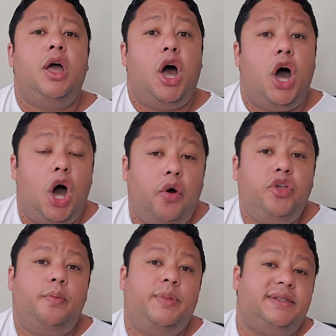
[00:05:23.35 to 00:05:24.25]
how
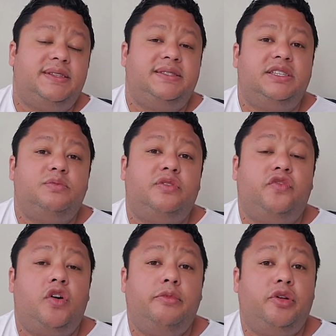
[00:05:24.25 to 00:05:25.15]
your business has
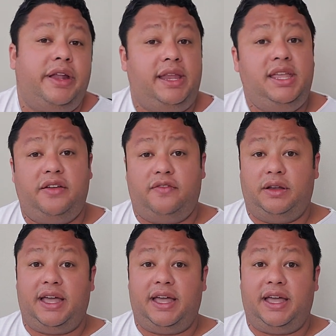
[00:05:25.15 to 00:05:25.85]
performed on any given